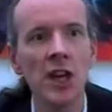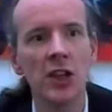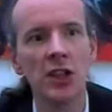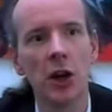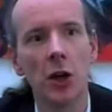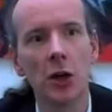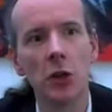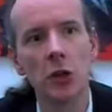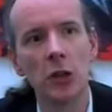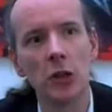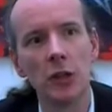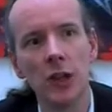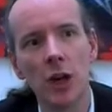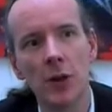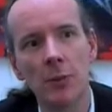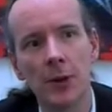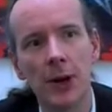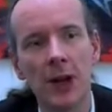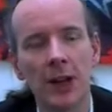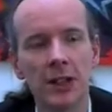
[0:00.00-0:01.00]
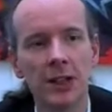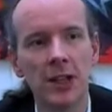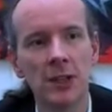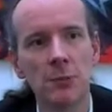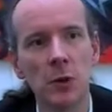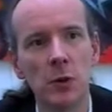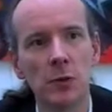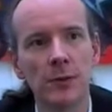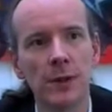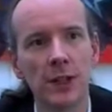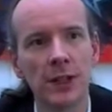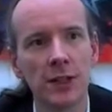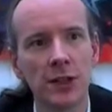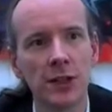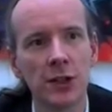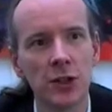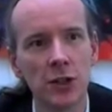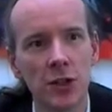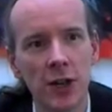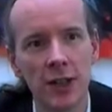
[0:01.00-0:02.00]
So the open access movement isn't
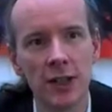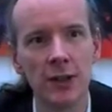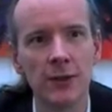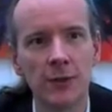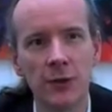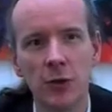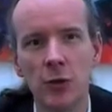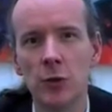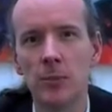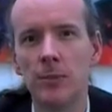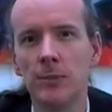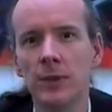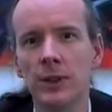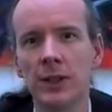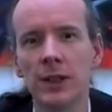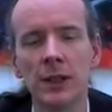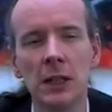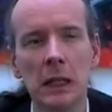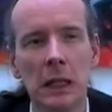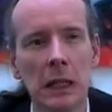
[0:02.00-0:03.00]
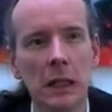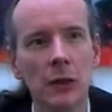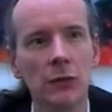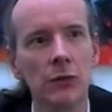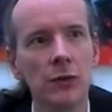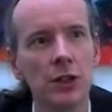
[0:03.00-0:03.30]
going to transform the